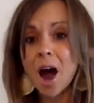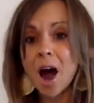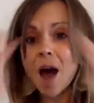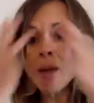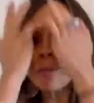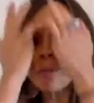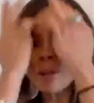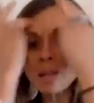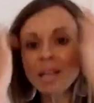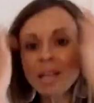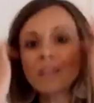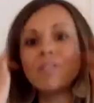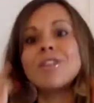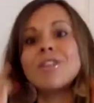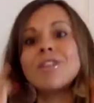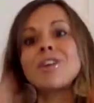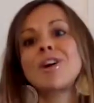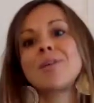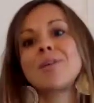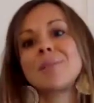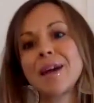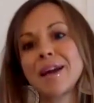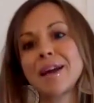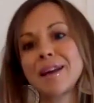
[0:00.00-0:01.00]
I believe that
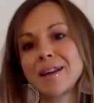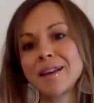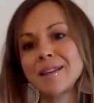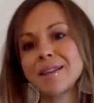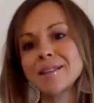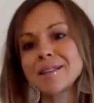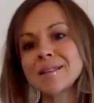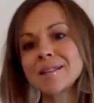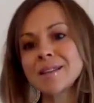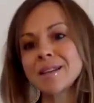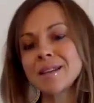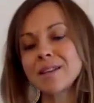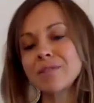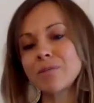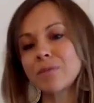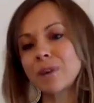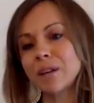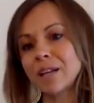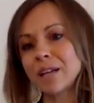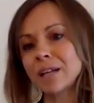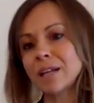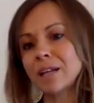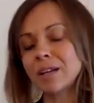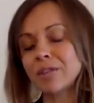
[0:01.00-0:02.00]
I'll be able to conceive
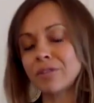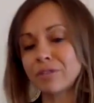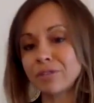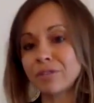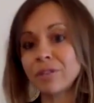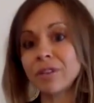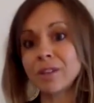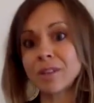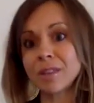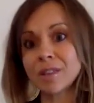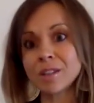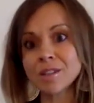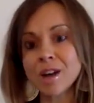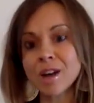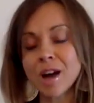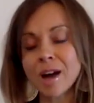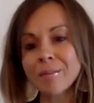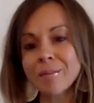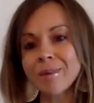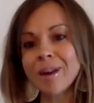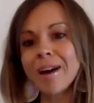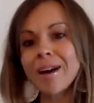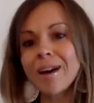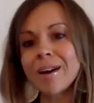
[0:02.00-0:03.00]
when and if the
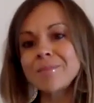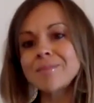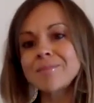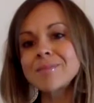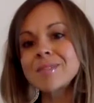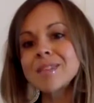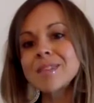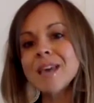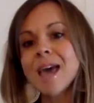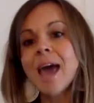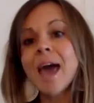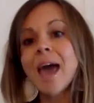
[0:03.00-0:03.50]
time comes.